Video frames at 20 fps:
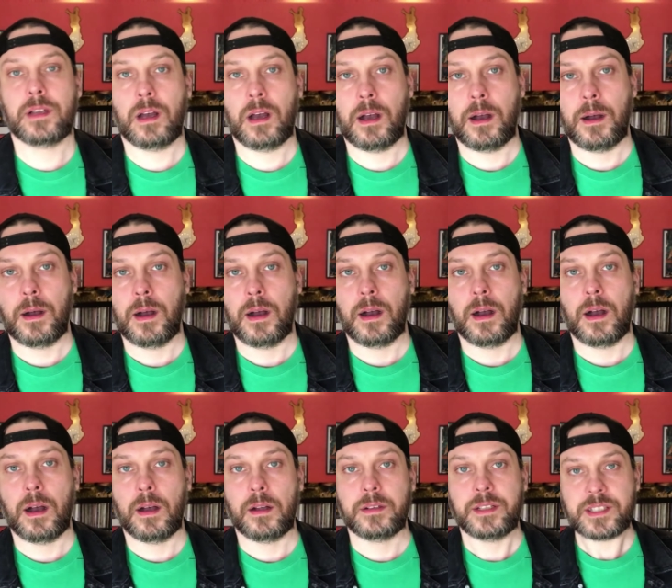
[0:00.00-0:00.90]

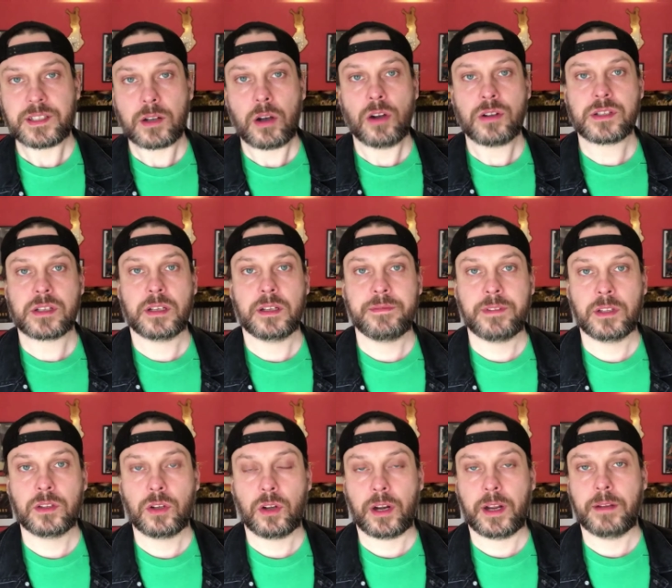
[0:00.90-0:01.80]
uh, Discogs
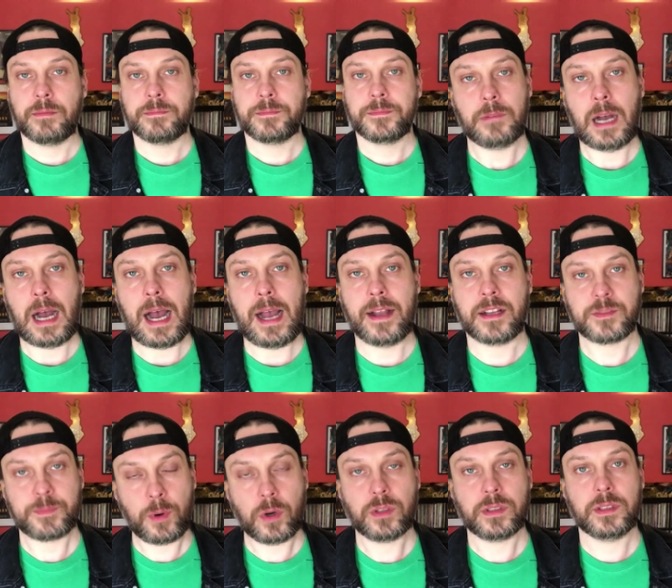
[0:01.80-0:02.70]
inventory. I
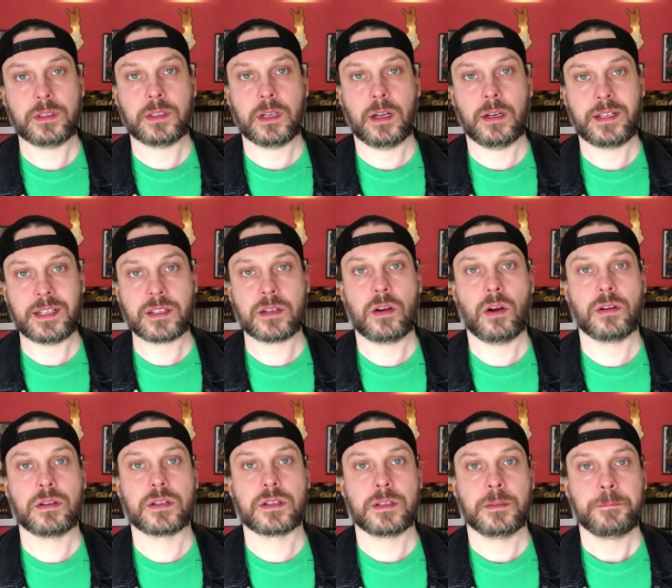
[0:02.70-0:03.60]
exported uh,
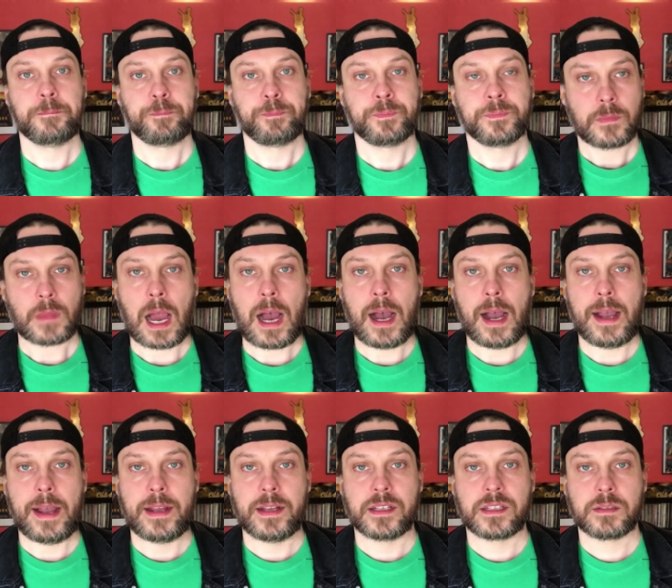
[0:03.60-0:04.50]
Discogs.
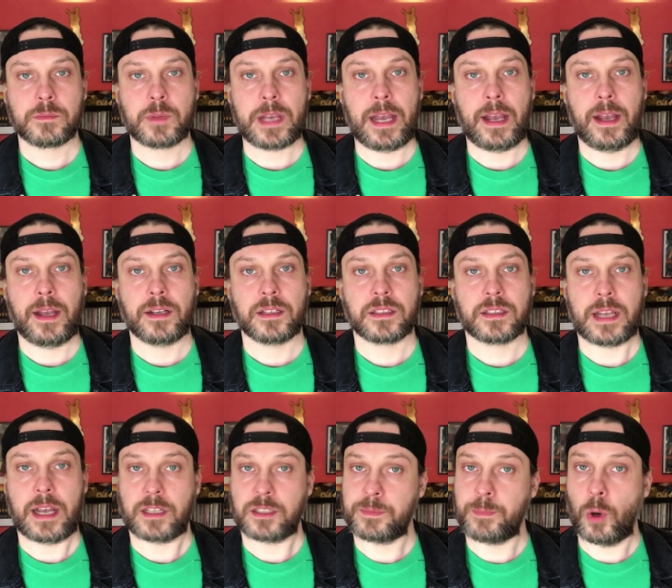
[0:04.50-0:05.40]
I ex
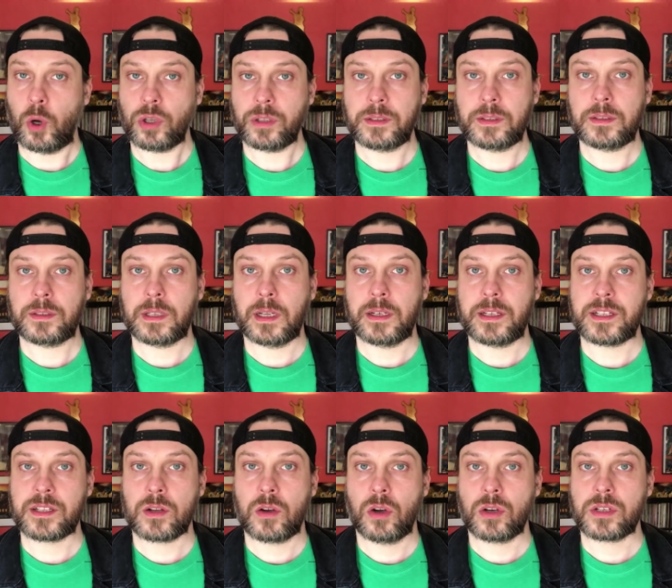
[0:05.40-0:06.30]
exported uh,
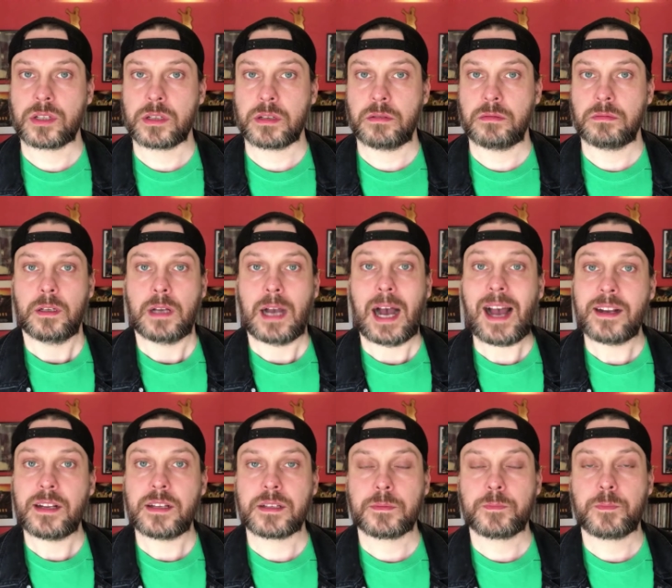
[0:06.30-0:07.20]
Discogs. I,
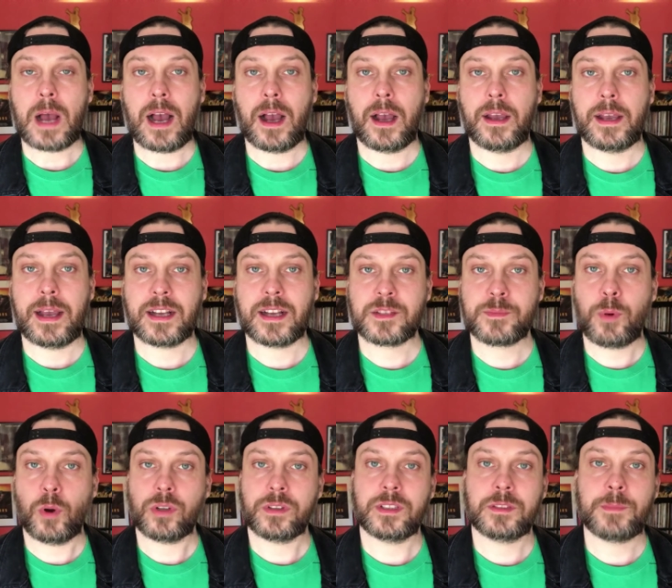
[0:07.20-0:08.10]
dis I
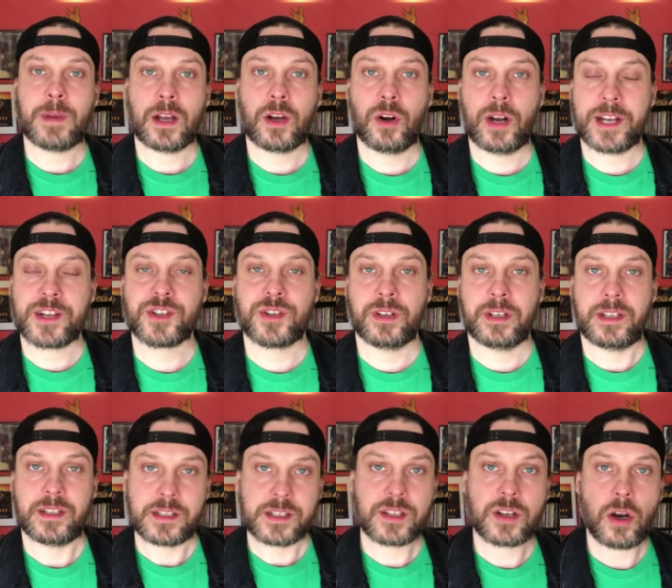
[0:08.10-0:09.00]
exported my collection in
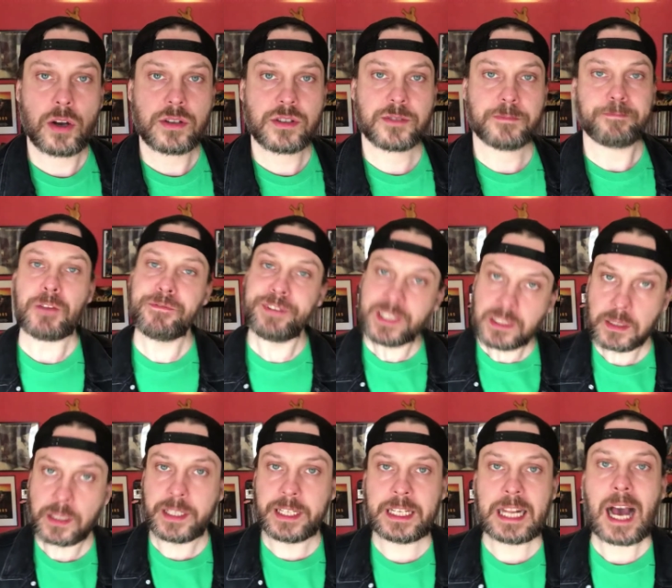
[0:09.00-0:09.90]
Discogs,
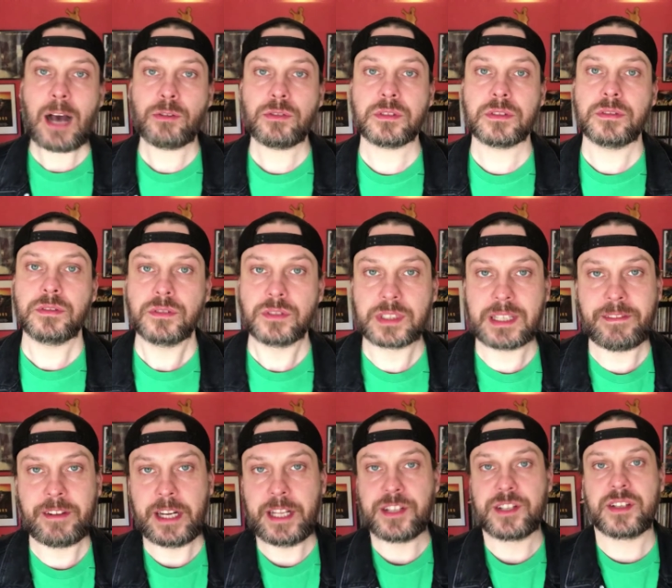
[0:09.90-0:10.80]
filtered it out,
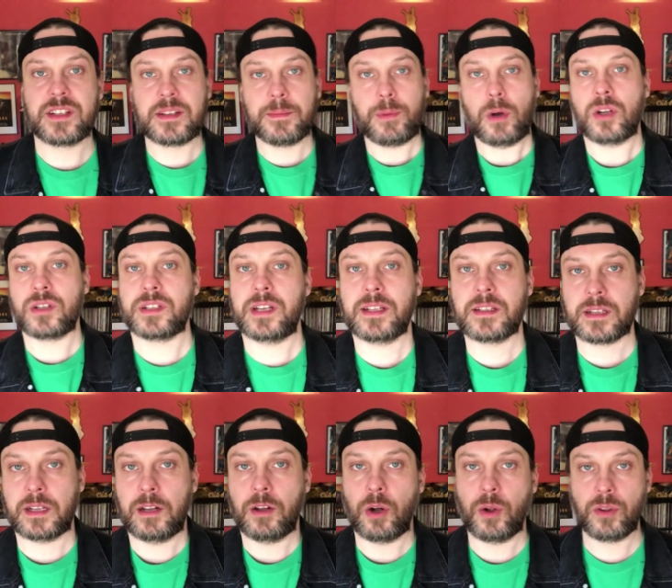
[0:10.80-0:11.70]
seven inches of box sets
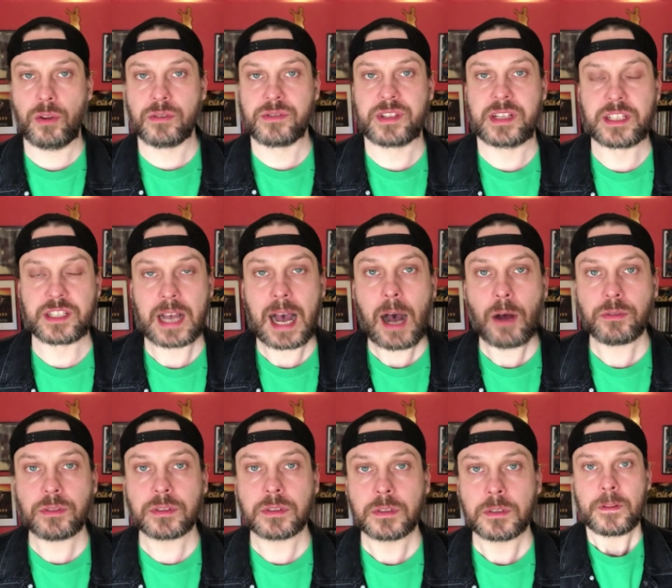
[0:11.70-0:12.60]
and all those things out.